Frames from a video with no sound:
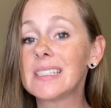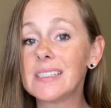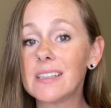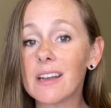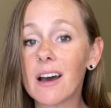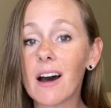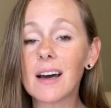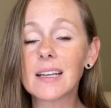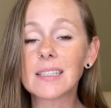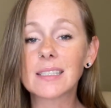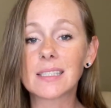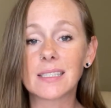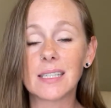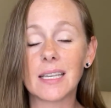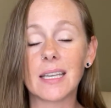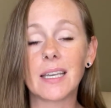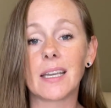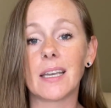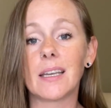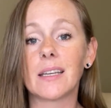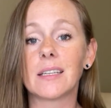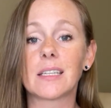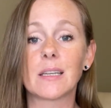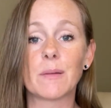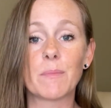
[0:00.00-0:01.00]
not
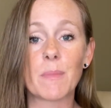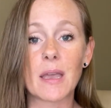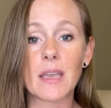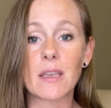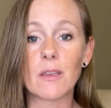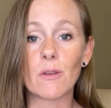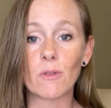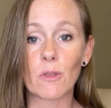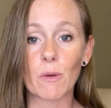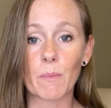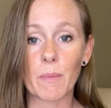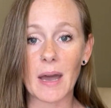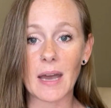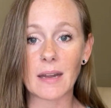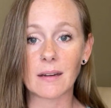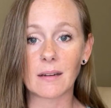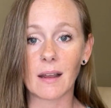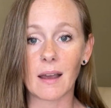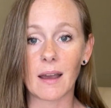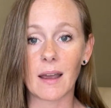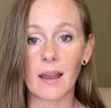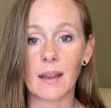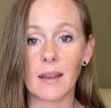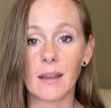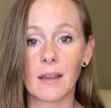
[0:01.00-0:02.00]
seeking to make you the bad
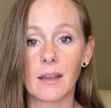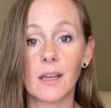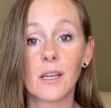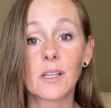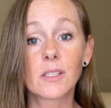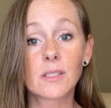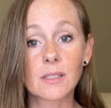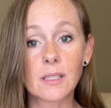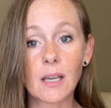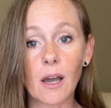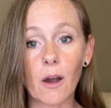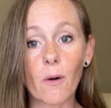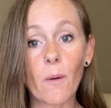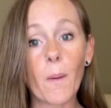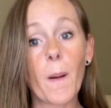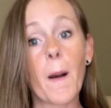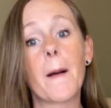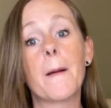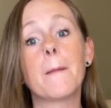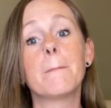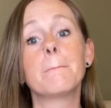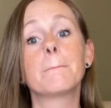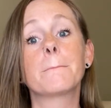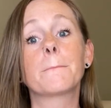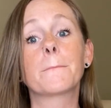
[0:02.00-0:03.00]
guy. So
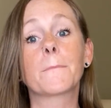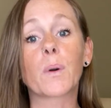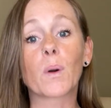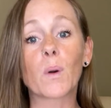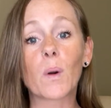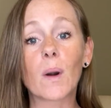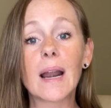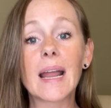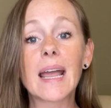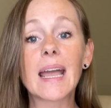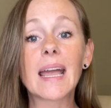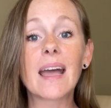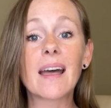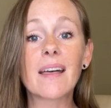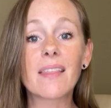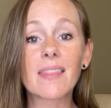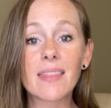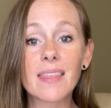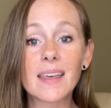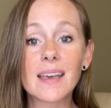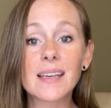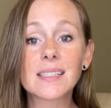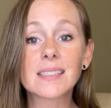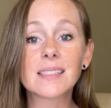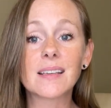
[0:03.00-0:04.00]
bring
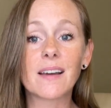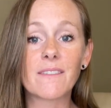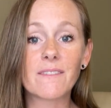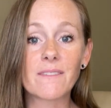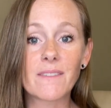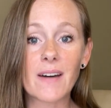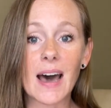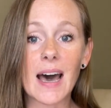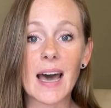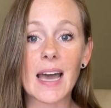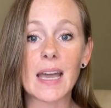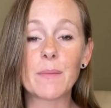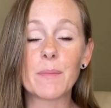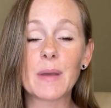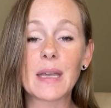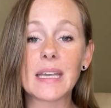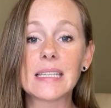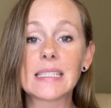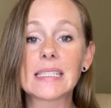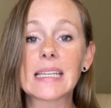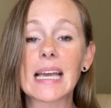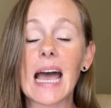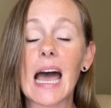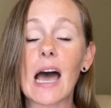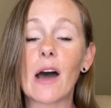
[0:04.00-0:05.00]
this vibe
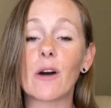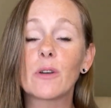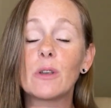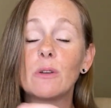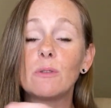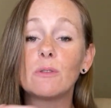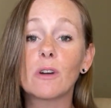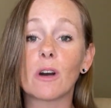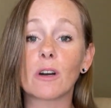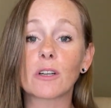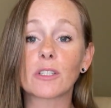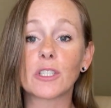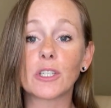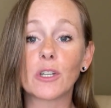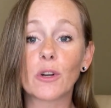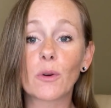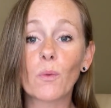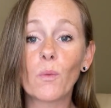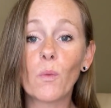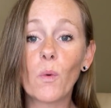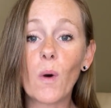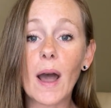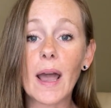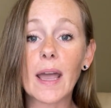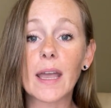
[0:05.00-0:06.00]
into how you talk to your
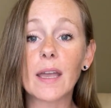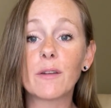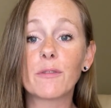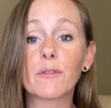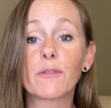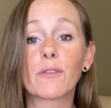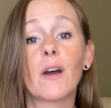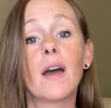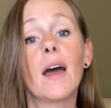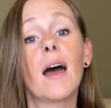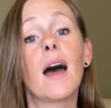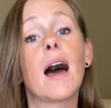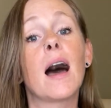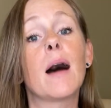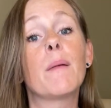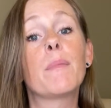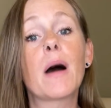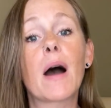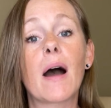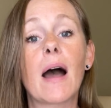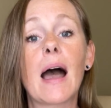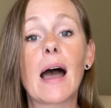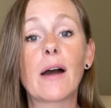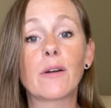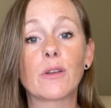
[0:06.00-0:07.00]
wife
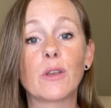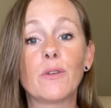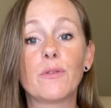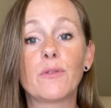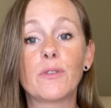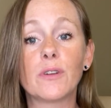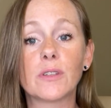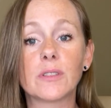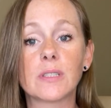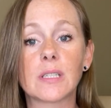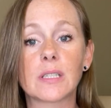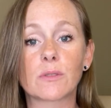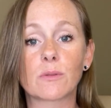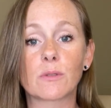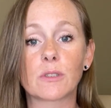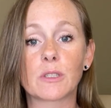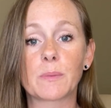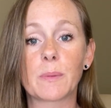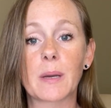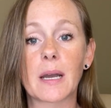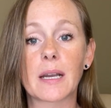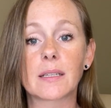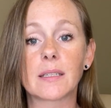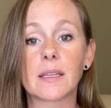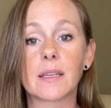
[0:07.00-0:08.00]
about how you feel
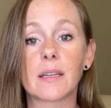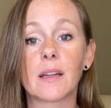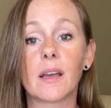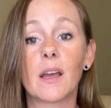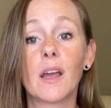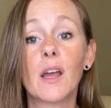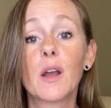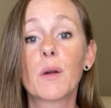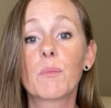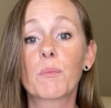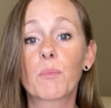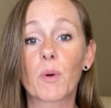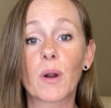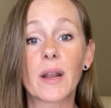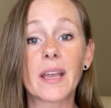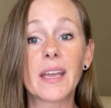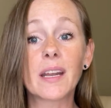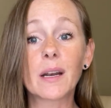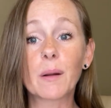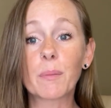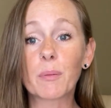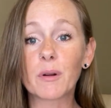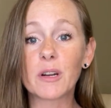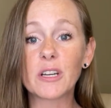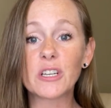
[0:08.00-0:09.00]
disrespected. Bring
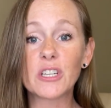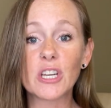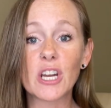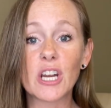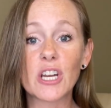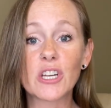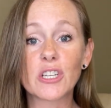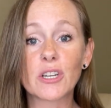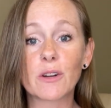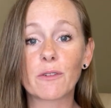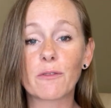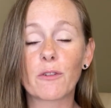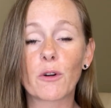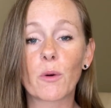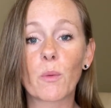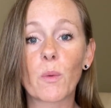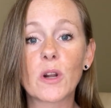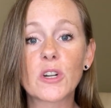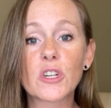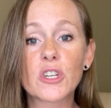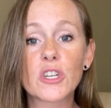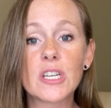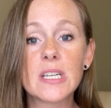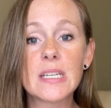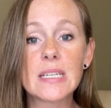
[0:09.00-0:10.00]
in appreciation for
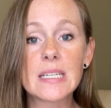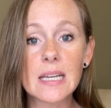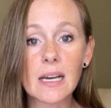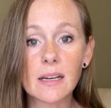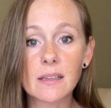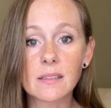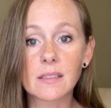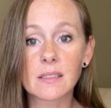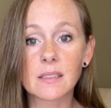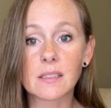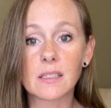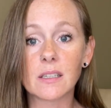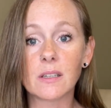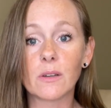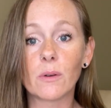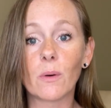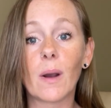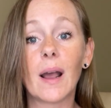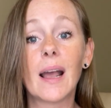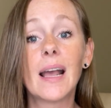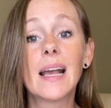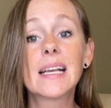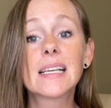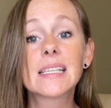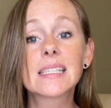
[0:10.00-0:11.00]
what she does do.
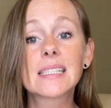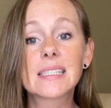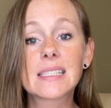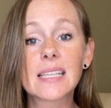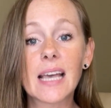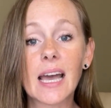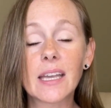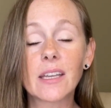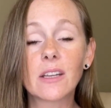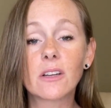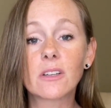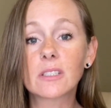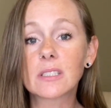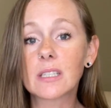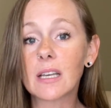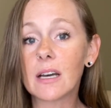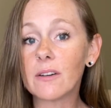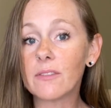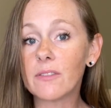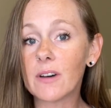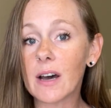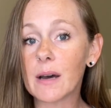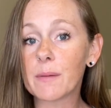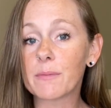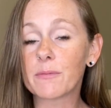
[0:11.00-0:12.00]
Set
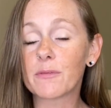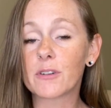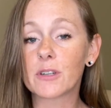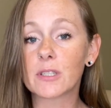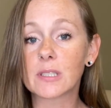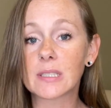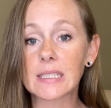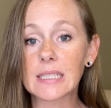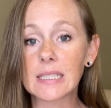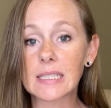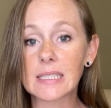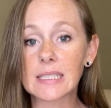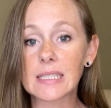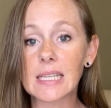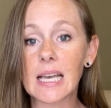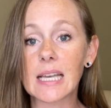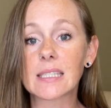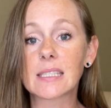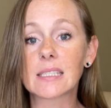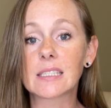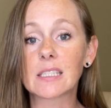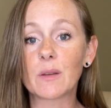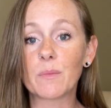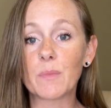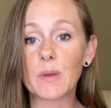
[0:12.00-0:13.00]
yourself up for
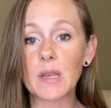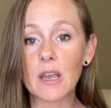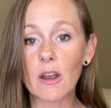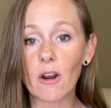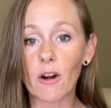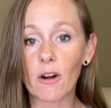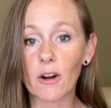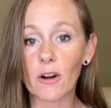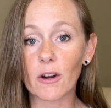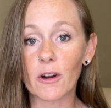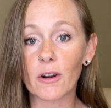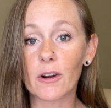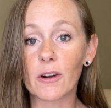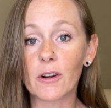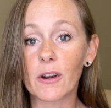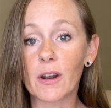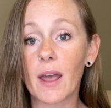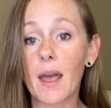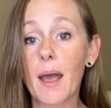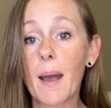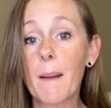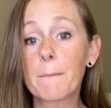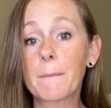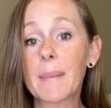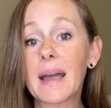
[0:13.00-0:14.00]
success to be heard.
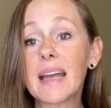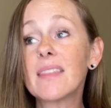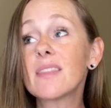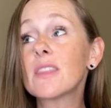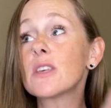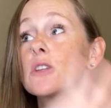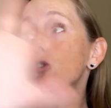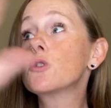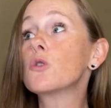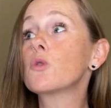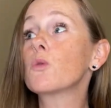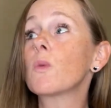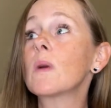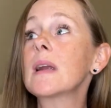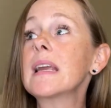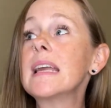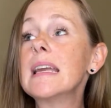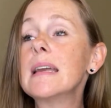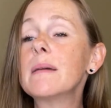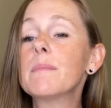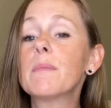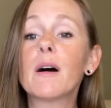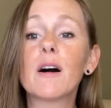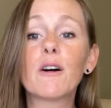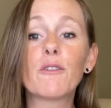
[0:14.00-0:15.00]
Paint the
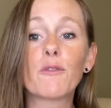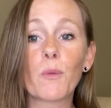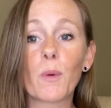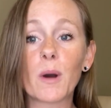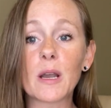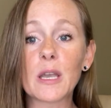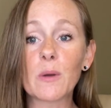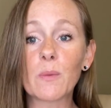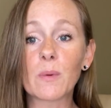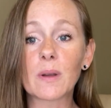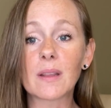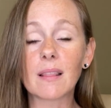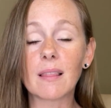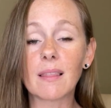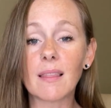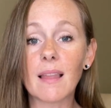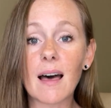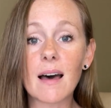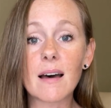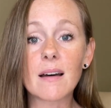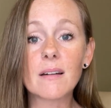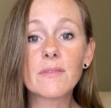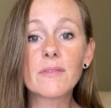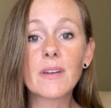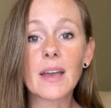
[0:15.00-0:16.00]
dream of what you would
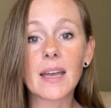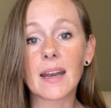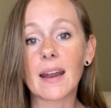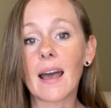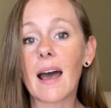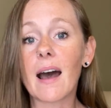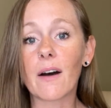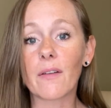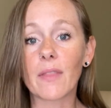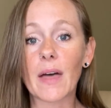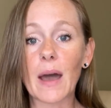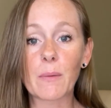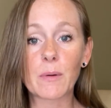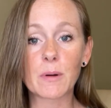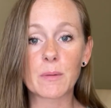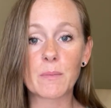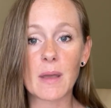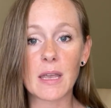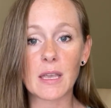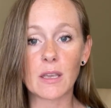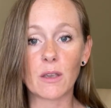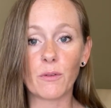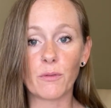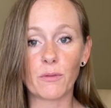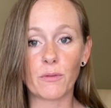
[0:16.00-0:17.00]
love and how that would
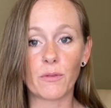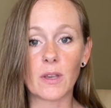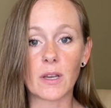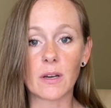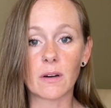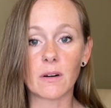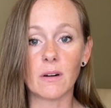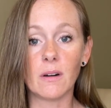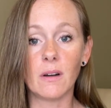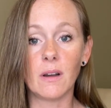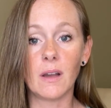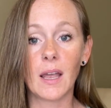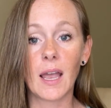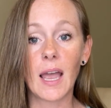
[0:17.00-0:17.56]
make you feel.